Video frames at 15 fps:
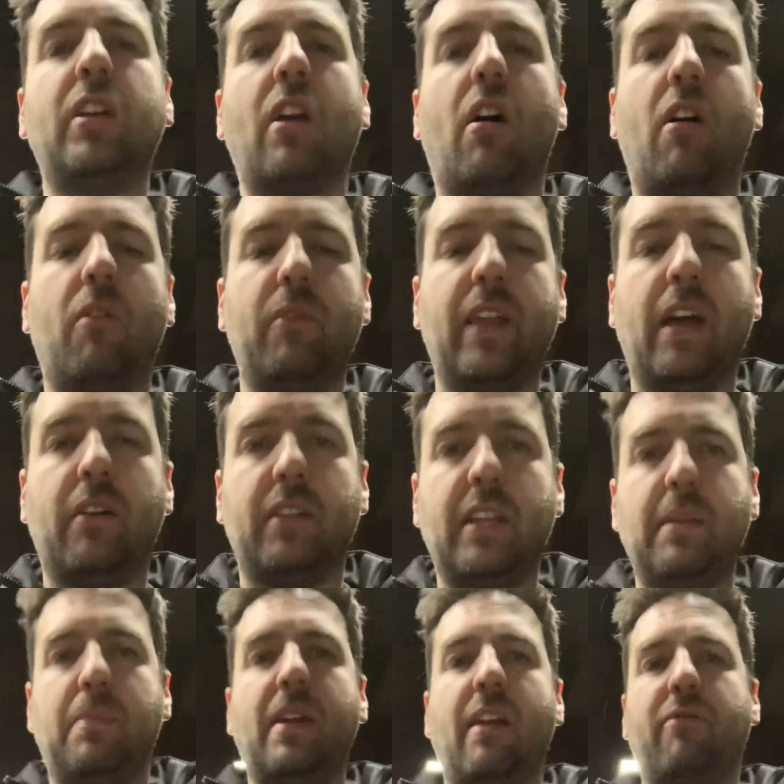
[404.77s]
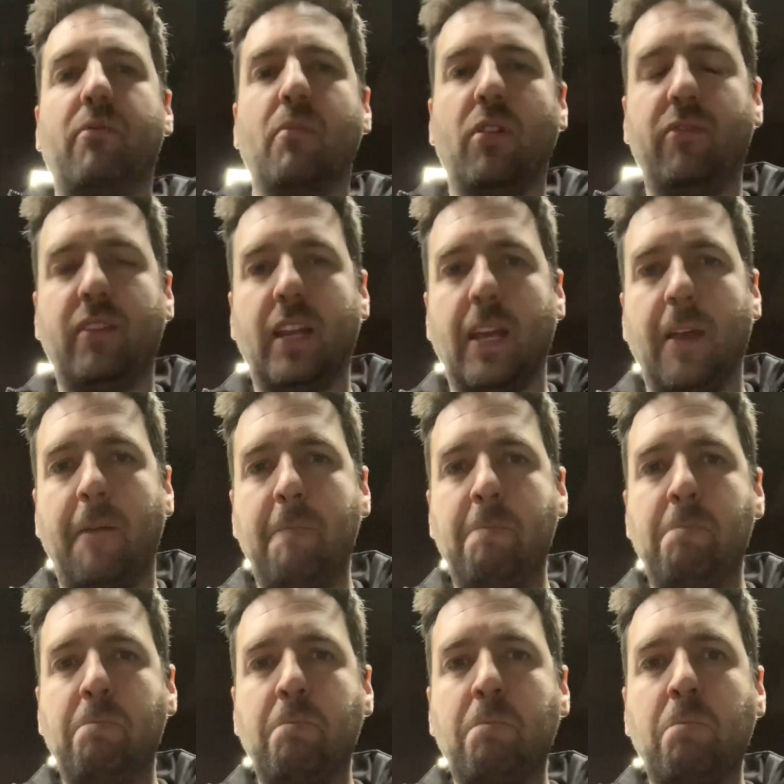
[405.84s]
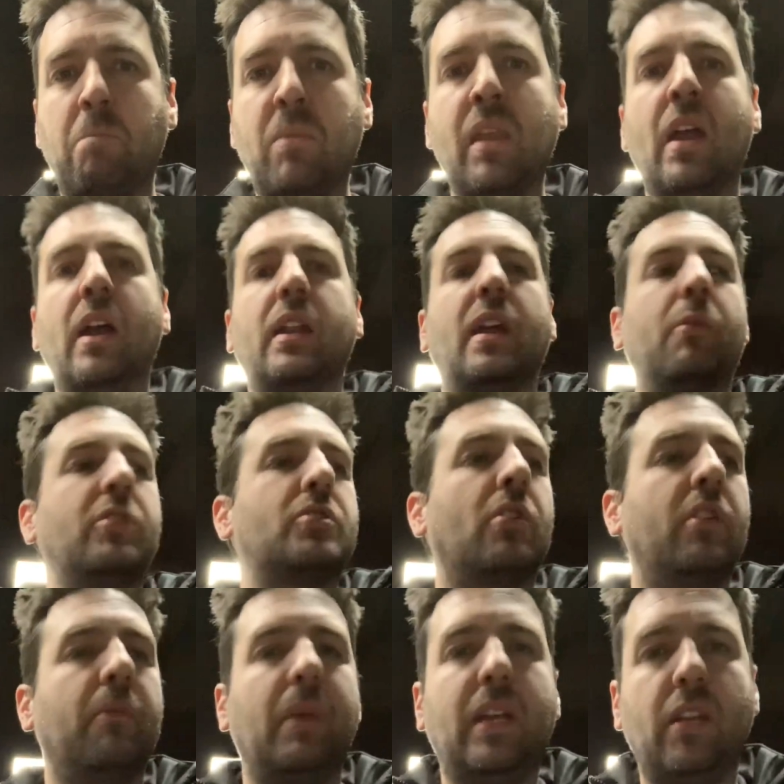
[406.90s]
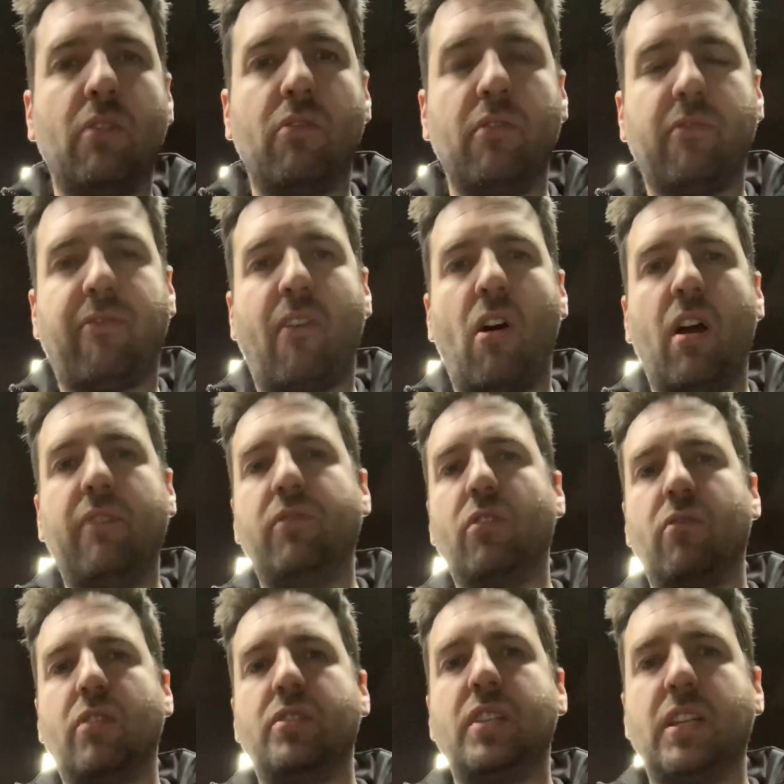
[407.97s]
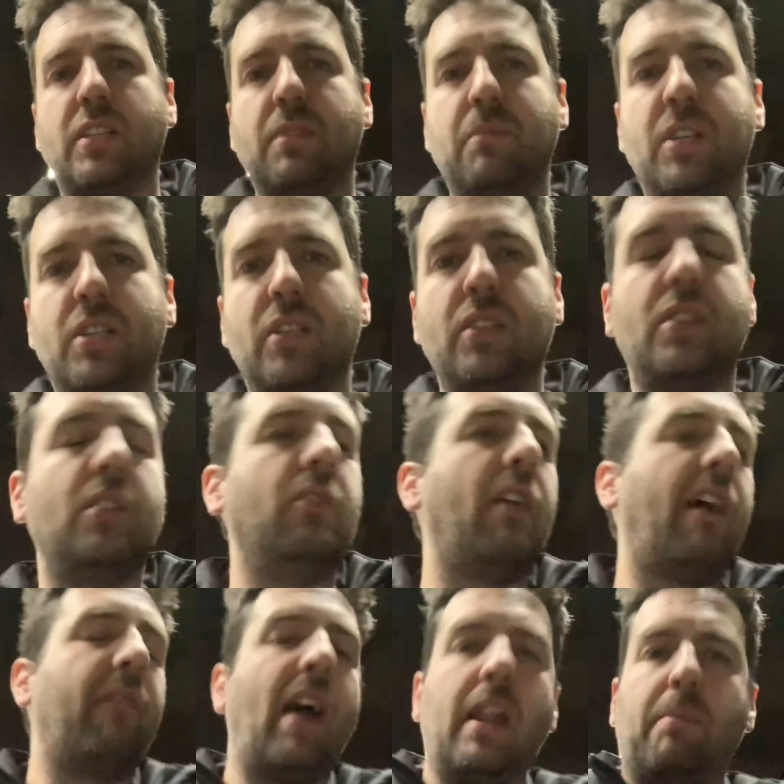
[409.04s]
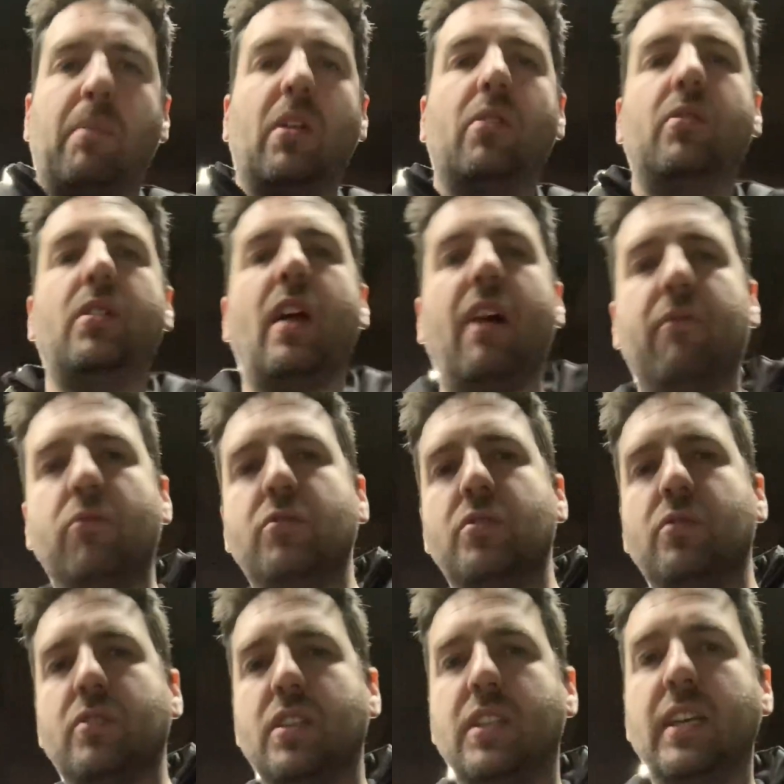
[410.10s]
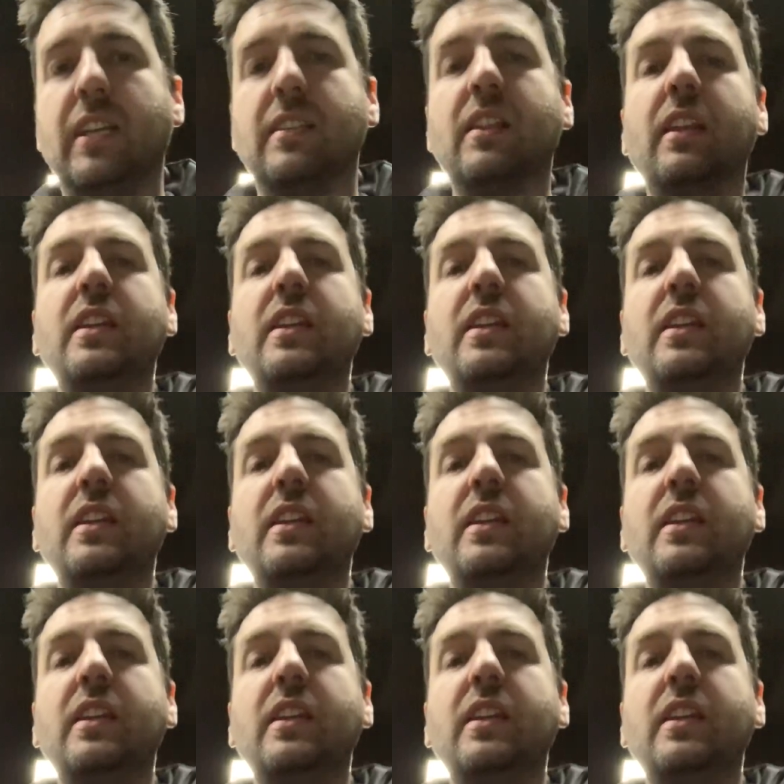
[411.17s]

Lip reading: car without a DPF removed in it. Now, we're trying to make Euro 5, Euro 6 emissions, and you have AdBlue and you have all sorts of things. And